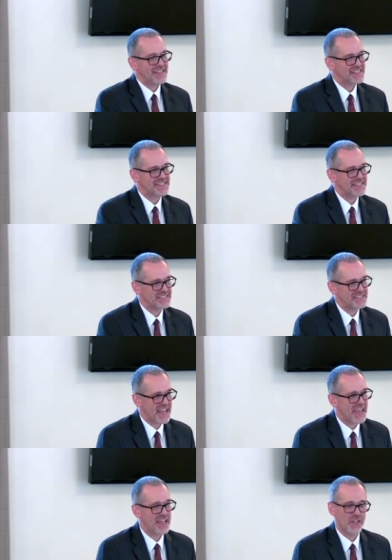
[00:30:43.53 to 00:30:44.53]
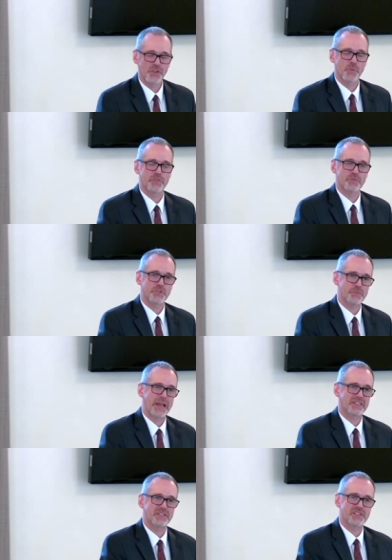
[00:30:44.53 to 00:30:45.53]
is entailed with
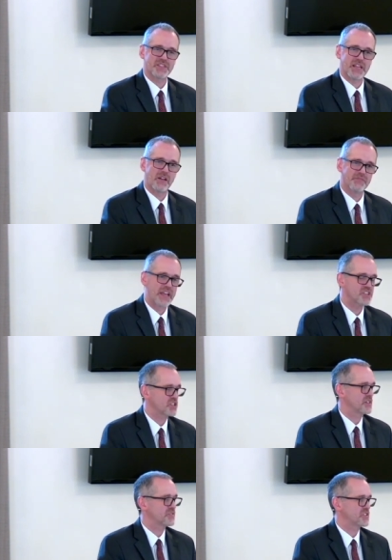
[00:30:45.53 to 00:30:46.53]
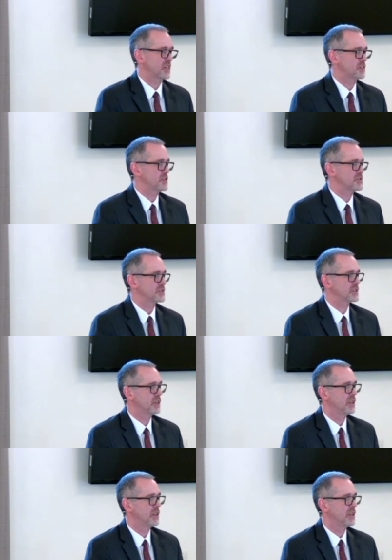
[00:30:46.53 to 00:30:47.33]
respect to the salvation of sinners.